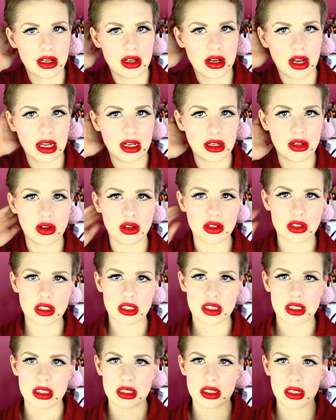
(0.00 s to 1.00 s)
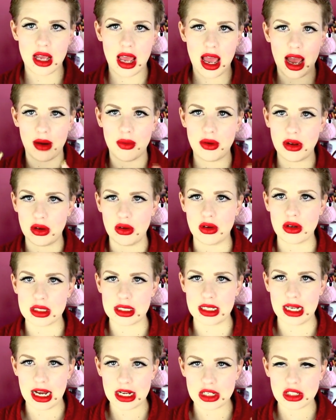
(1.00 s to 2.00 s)
Like, not just how it
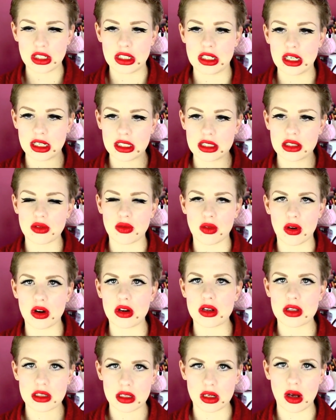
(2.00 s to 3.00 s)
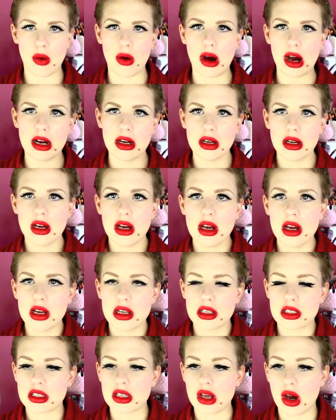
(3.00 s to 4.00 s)
looks, it actually does grow slower.
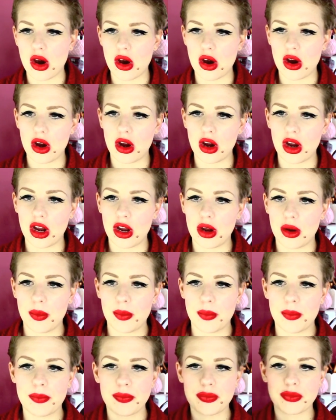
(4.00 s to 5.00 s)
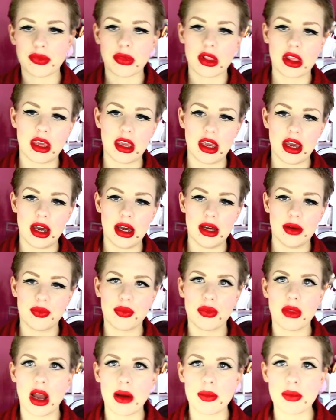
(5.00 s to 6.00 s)
So yeah,
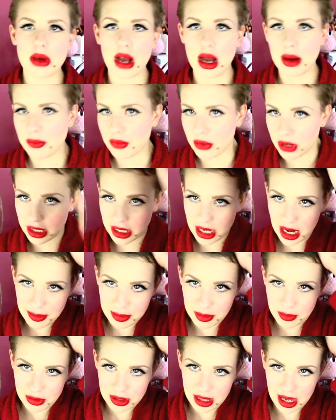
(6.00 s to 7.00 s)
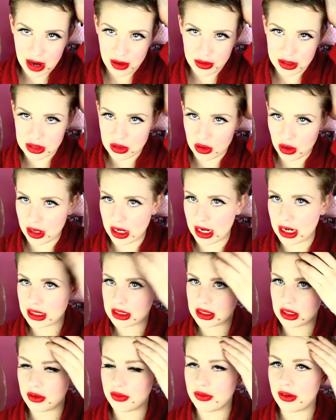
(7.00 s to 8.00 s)
I'm pretty happy with how it's grown
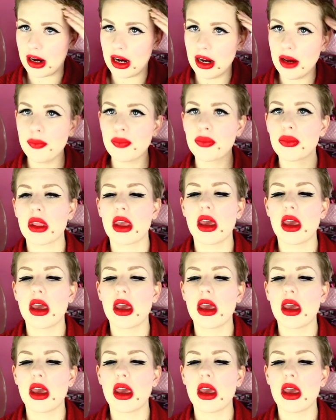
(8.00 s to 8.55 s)
out so far.